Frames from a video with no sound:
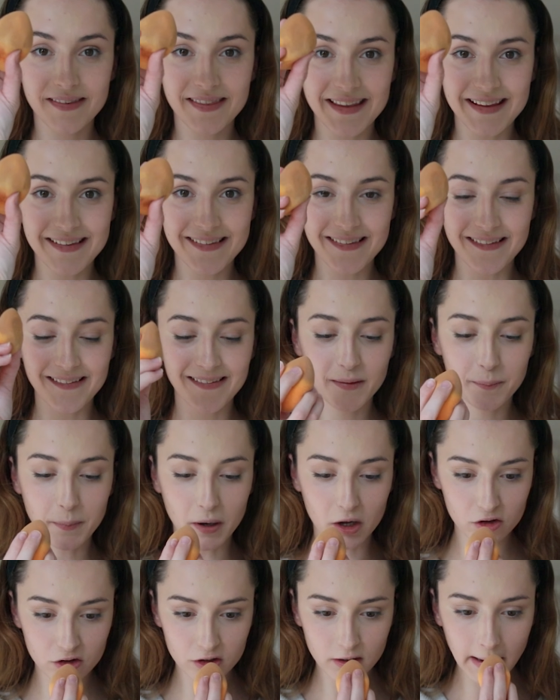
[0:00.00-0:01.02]
this
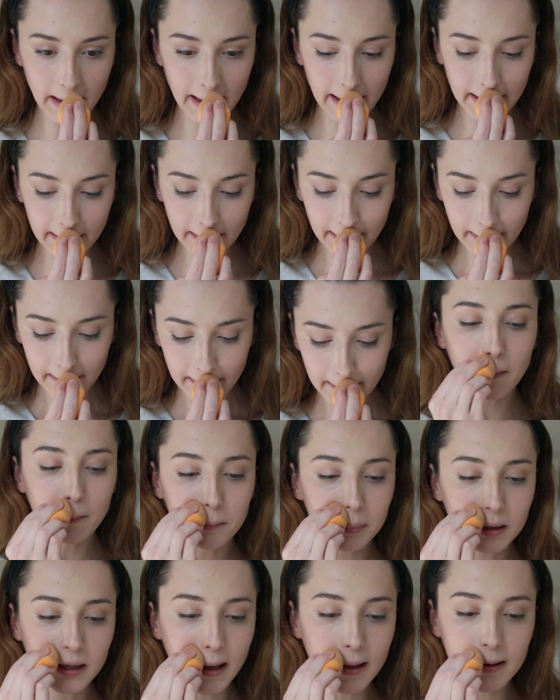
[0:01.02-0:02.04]
sponge again,
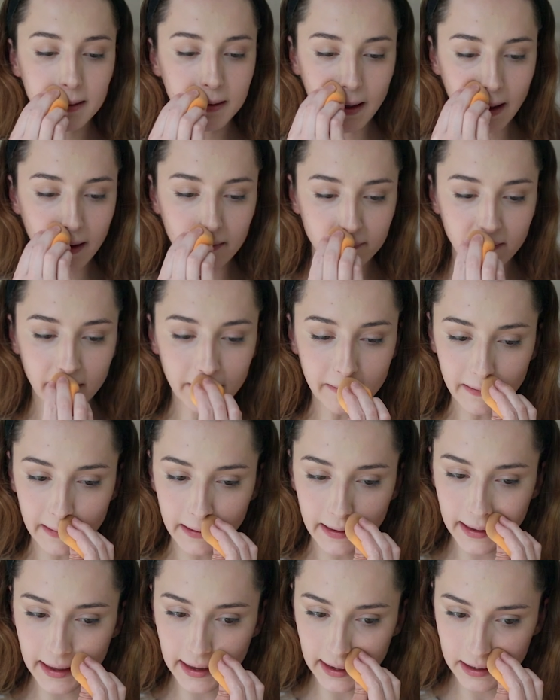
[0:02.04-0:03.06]
blend
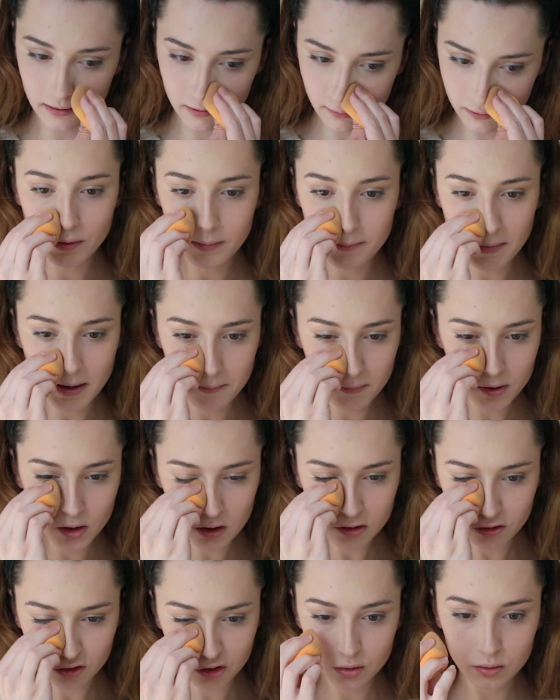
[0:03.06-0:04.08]
everything in.
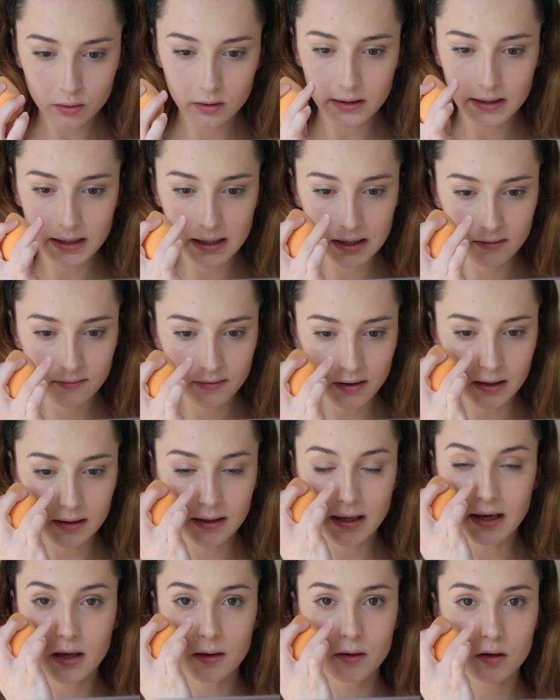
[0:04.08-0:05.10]
Remember to leave,
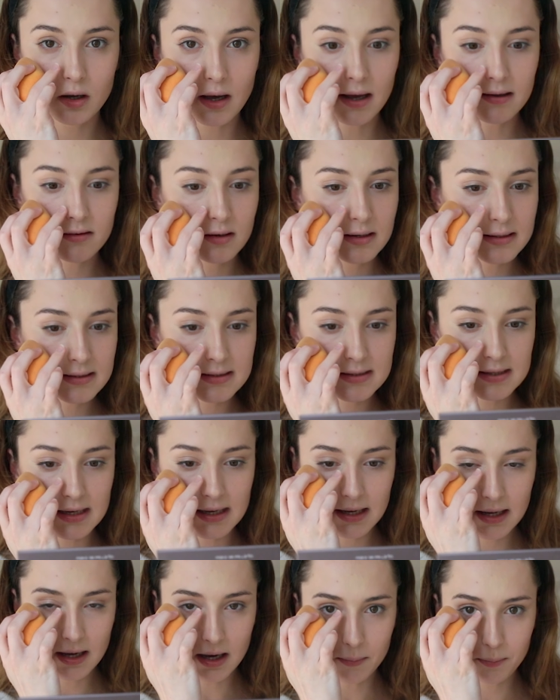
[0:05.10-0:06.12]
like, as you can
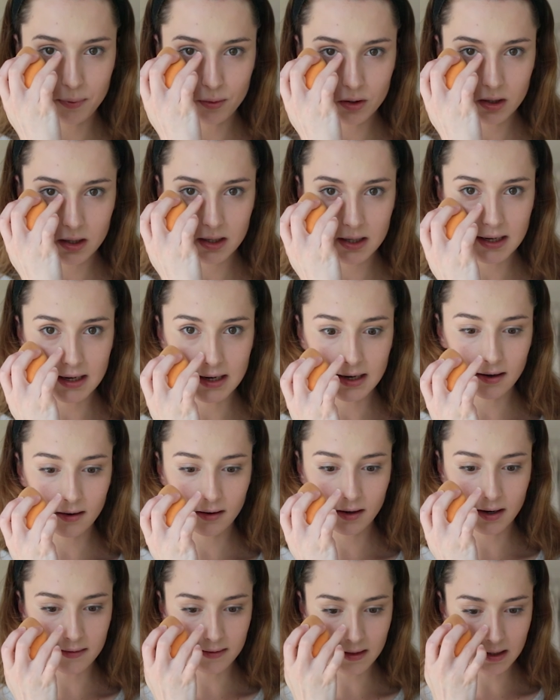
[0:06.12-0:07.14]
see, I put it here
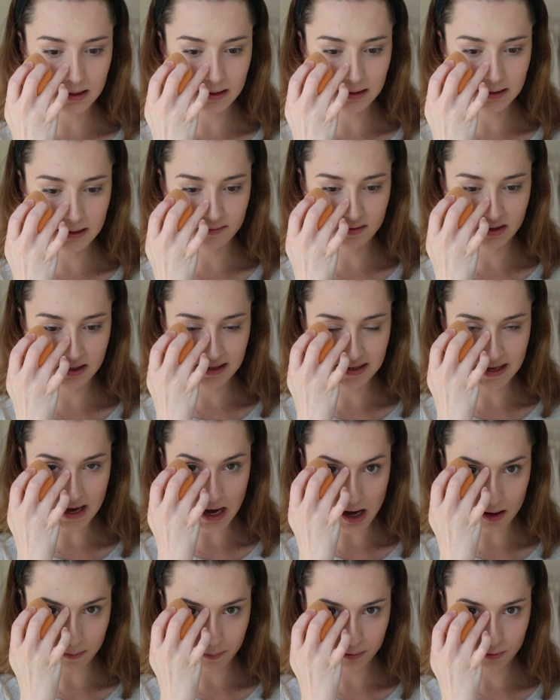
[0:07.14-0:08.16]
and then I leave a
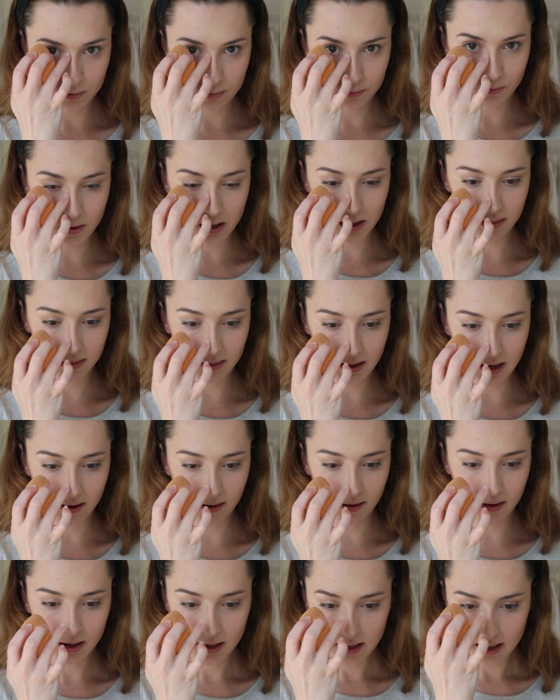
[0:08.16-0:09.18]
gap right
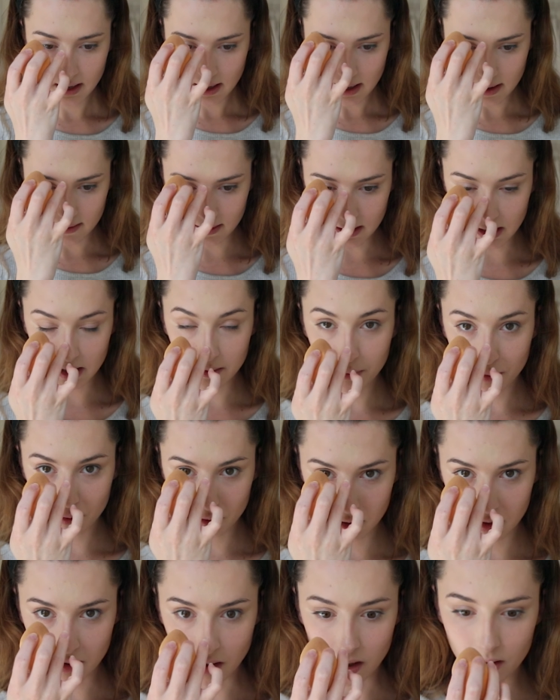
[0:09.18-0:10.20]
there, and then I put
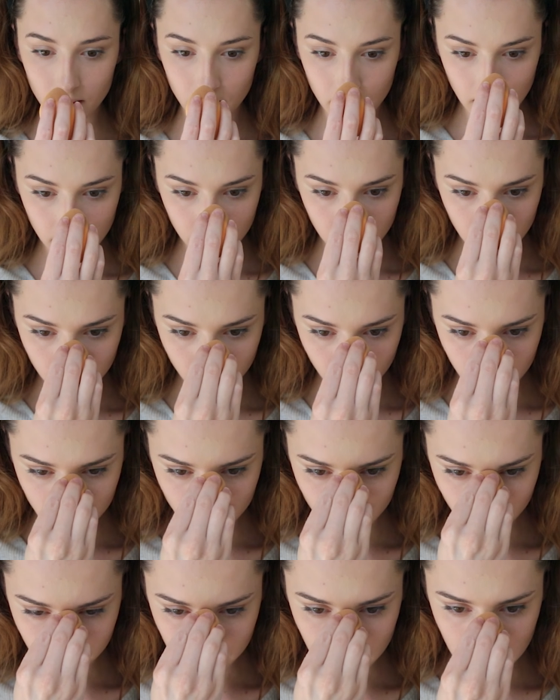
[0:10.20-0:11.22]
it on the
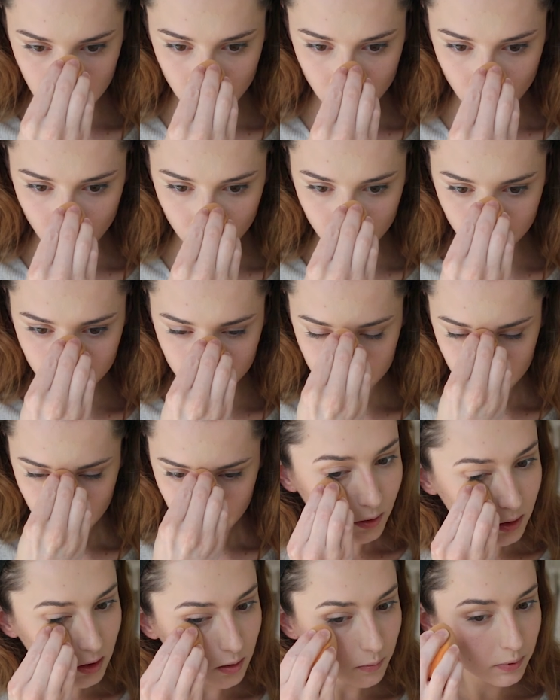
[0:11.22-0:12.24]
bridge of my nose.
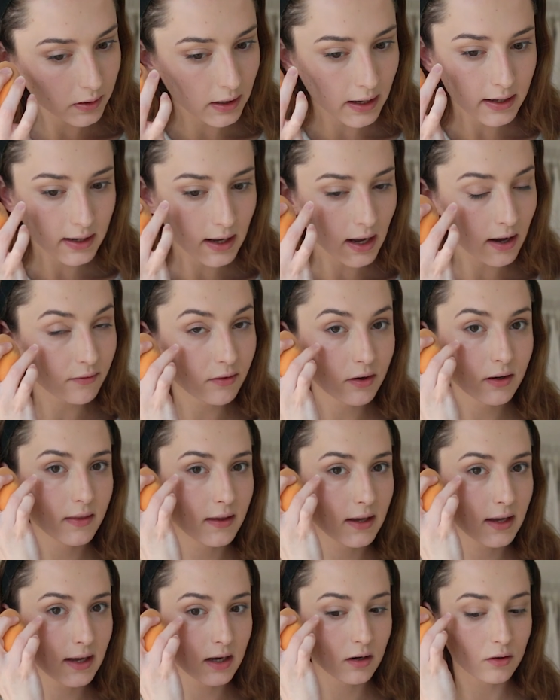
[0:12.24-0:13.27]
When you blend
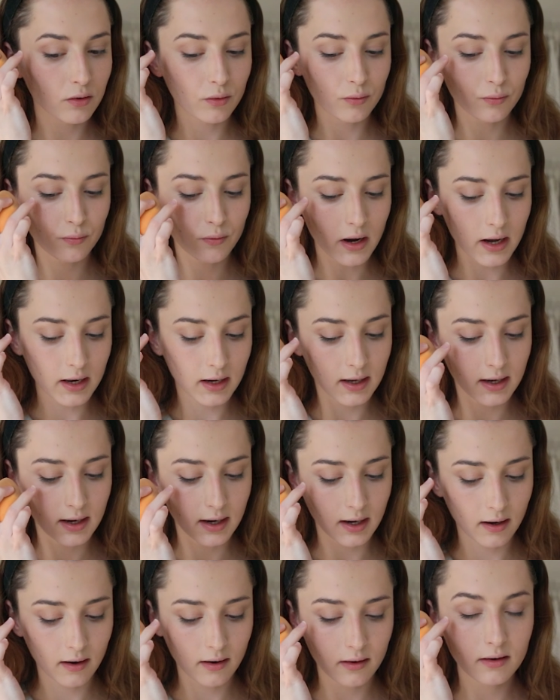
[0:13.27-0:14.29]
everything in right
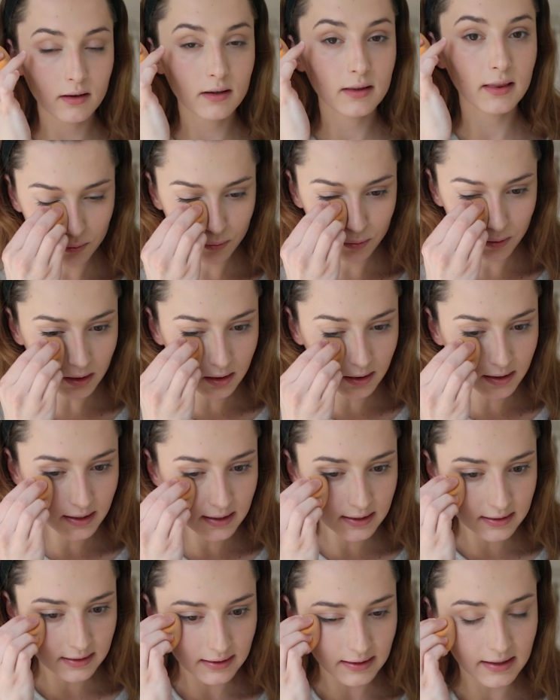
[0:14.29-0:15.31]
here, it
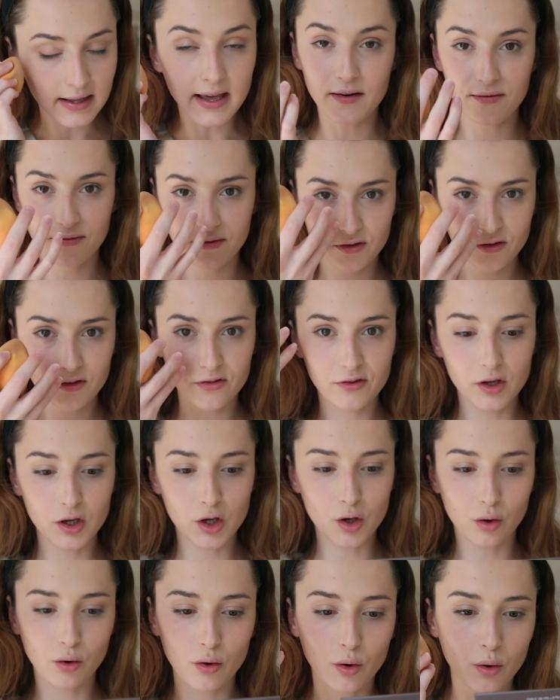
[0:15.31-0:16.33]
really lifts
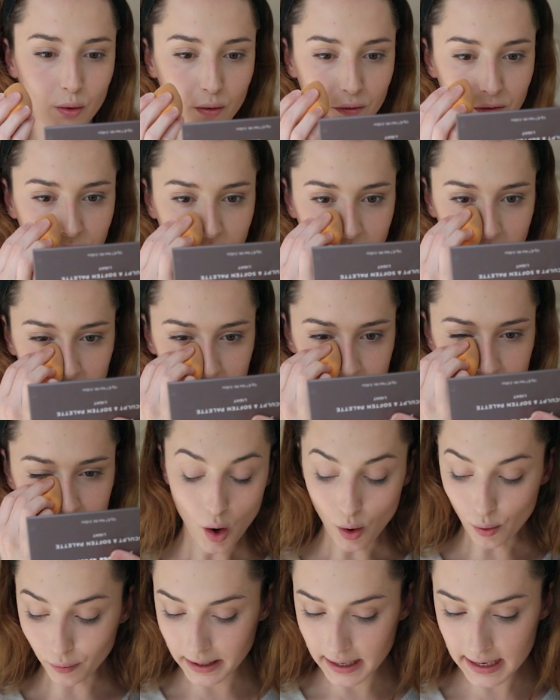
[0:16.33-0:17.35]
your whole face.
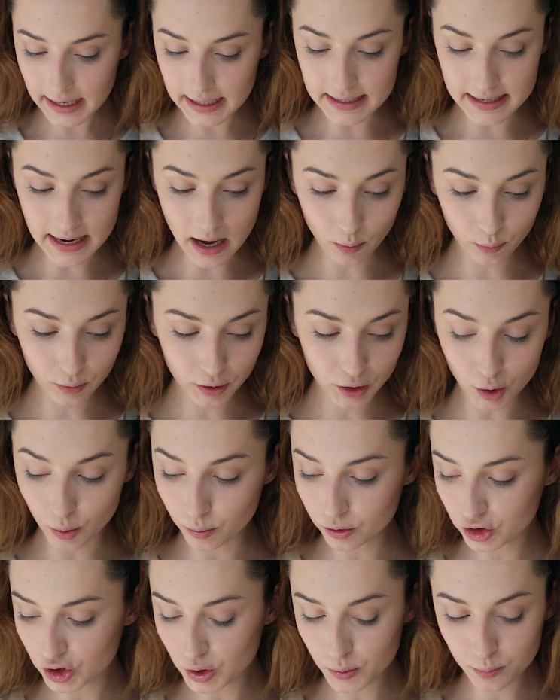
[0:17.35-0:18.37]
Okay, now we're
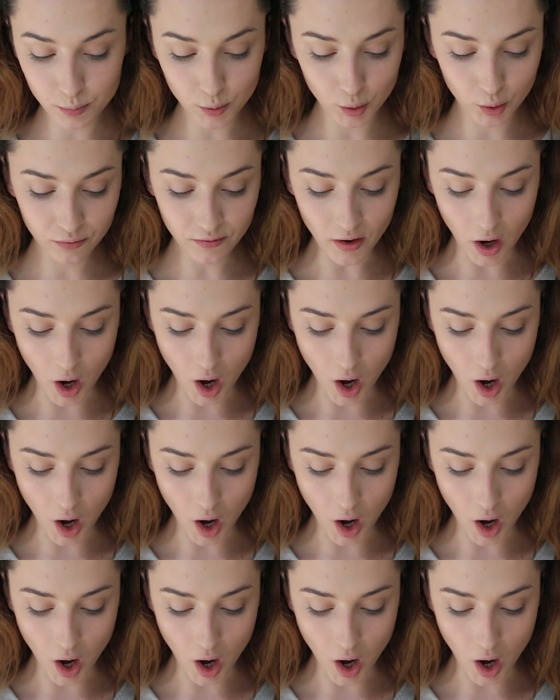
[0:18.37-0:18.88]
going to move